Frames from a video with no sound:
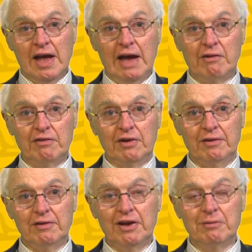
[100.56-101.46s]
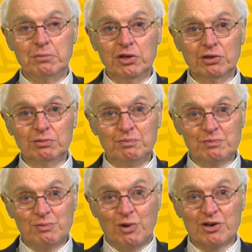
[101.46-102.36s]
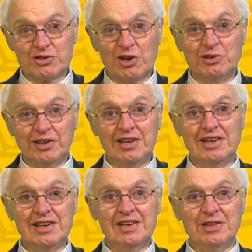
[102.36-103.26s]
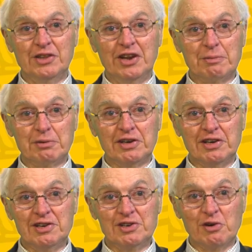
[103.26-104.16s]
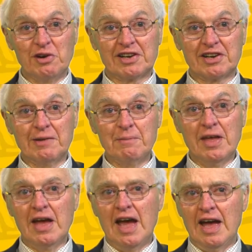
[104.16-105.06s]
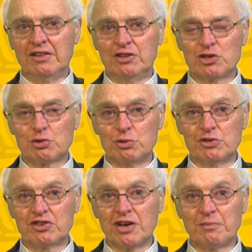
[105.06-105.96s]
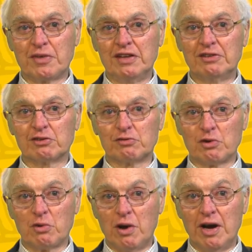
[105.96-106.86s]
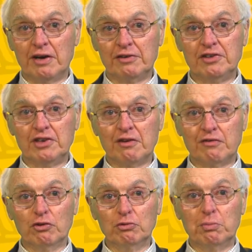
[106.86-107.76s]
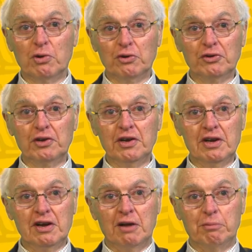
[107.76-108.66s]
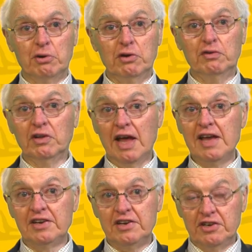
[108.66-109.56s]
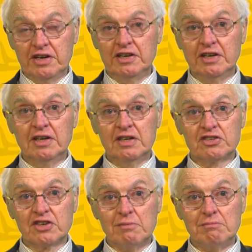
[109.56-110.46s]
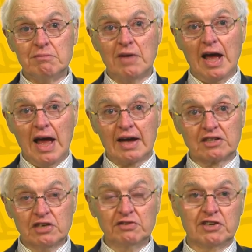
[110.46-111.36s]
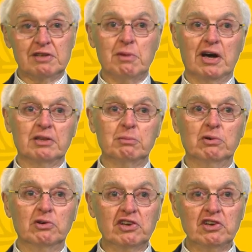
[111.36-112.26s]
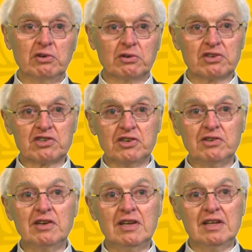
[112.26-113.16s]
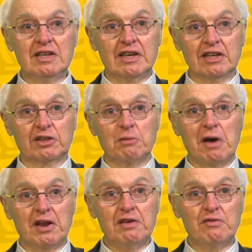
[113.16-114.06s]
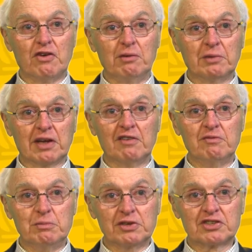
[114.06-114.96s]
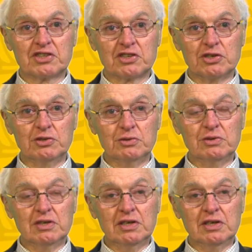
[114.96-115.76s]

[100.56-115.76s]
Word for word: However, Bill was only the deputy director, and this was something that required full board approval and indeed some activity by the board in order to get the money from the government to